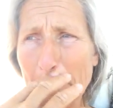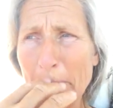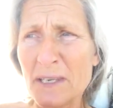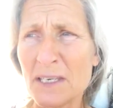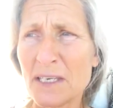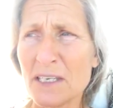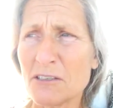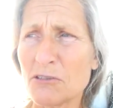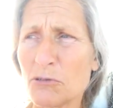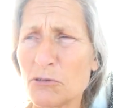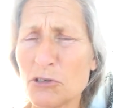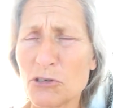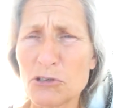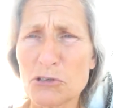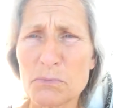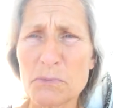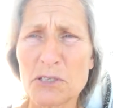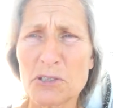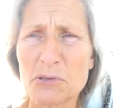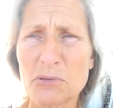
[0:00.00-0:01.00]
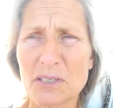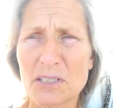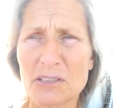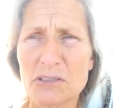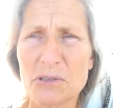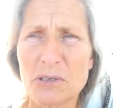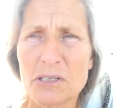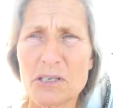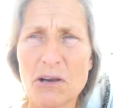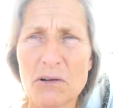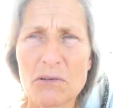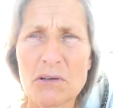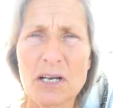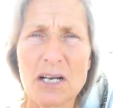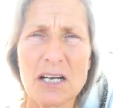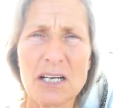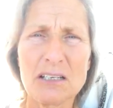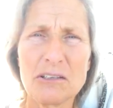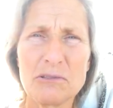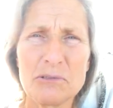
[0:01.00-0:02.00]
introduced me to a young
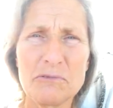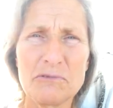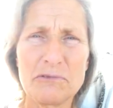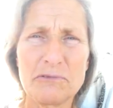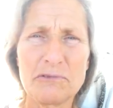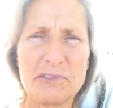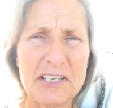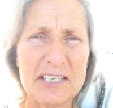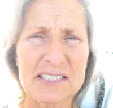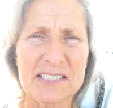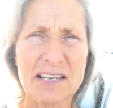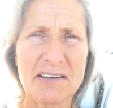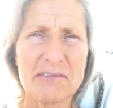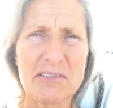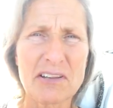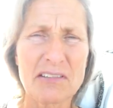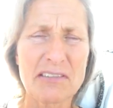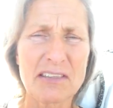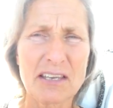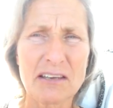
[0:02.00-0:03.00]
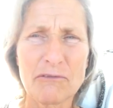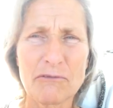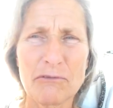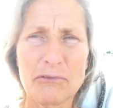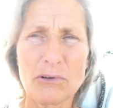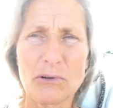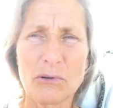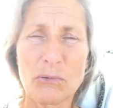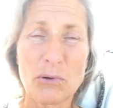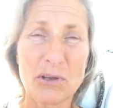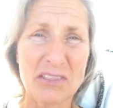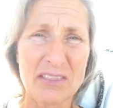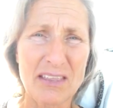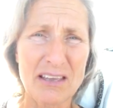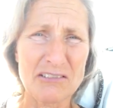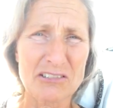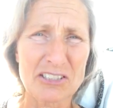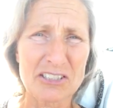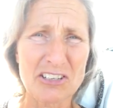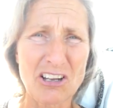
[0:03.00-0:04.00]
guy who fixed everything for
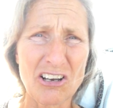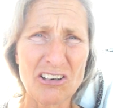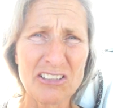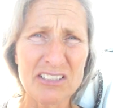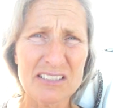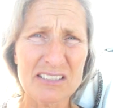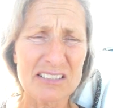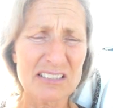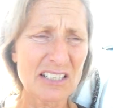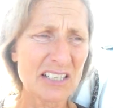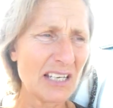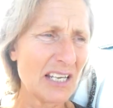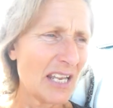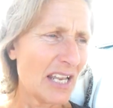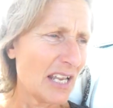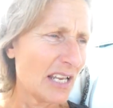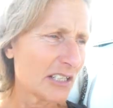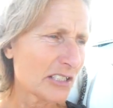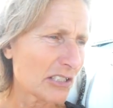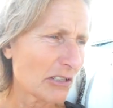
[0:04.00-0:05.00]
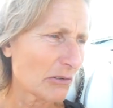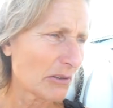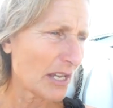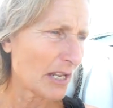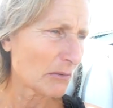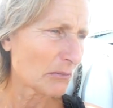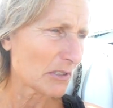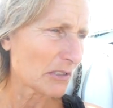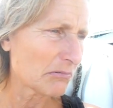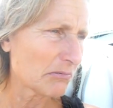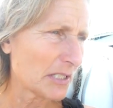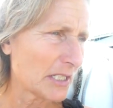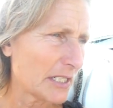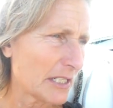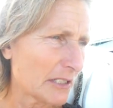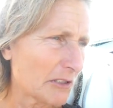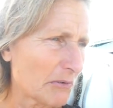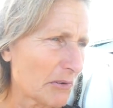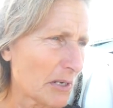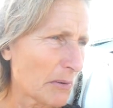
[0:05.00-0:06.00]
$1,000. So that was really
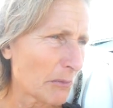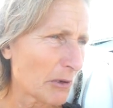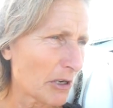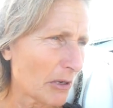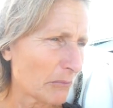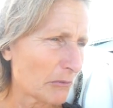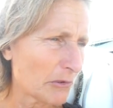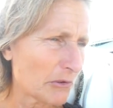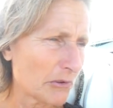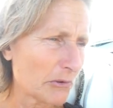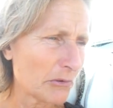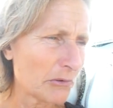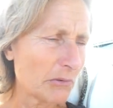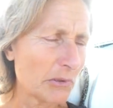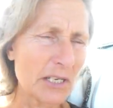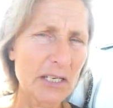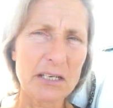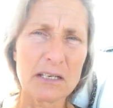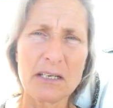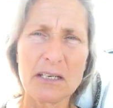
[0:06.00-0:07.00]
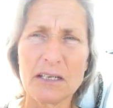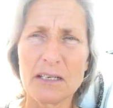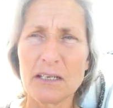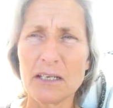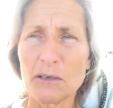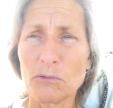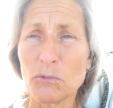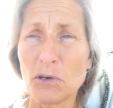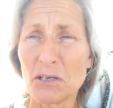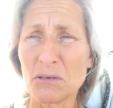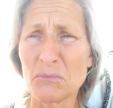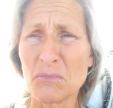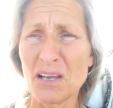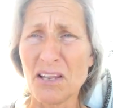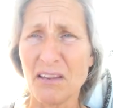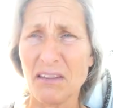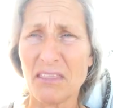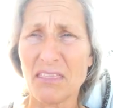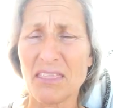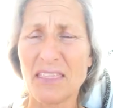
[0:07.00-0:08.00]
a dream come true in 1
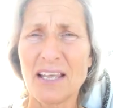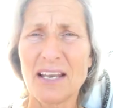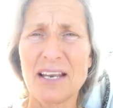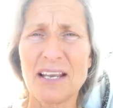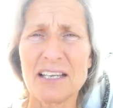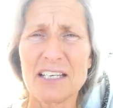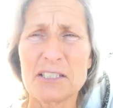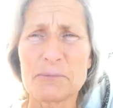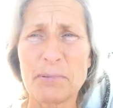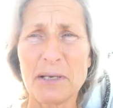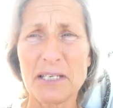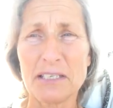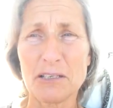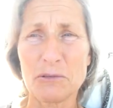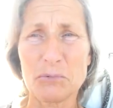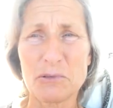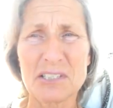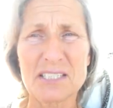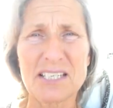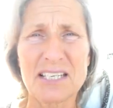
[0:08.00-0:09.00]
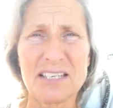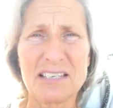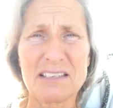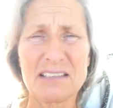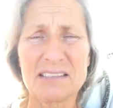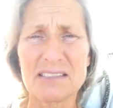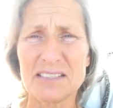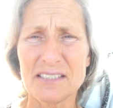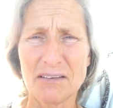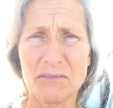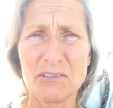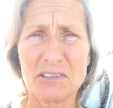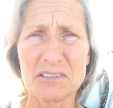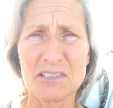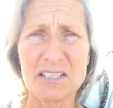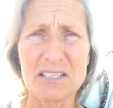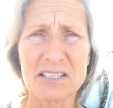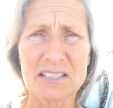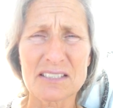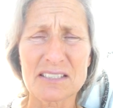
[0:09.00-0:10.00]
month that I expected would take several
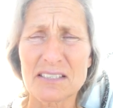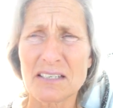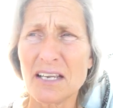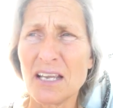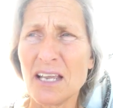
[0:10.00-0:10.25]
years.